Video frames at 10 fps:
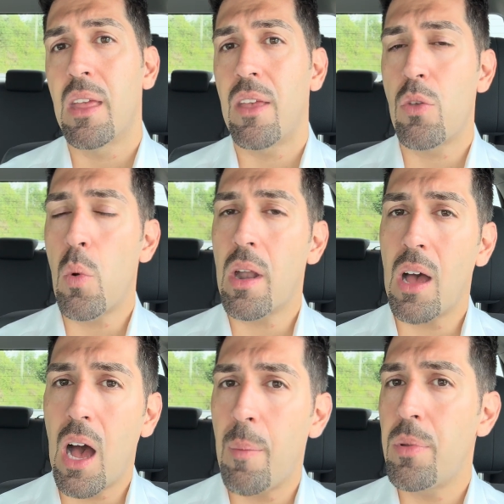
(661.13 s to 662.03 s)
if you want
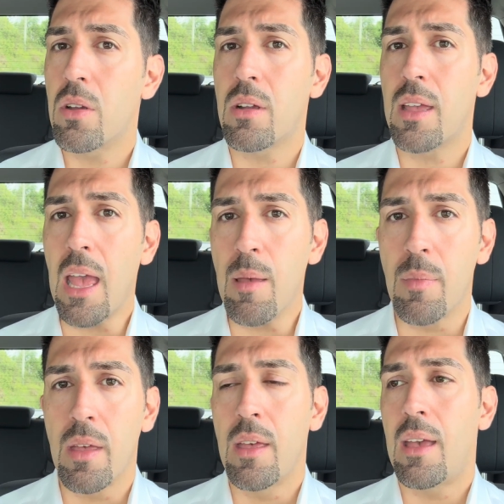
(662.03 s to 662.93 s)
to up your game
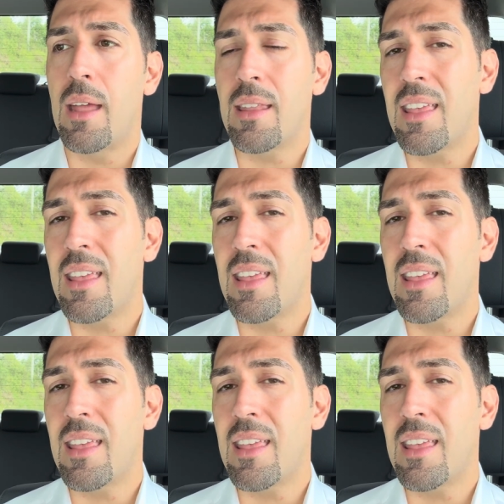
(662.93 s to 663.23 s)
and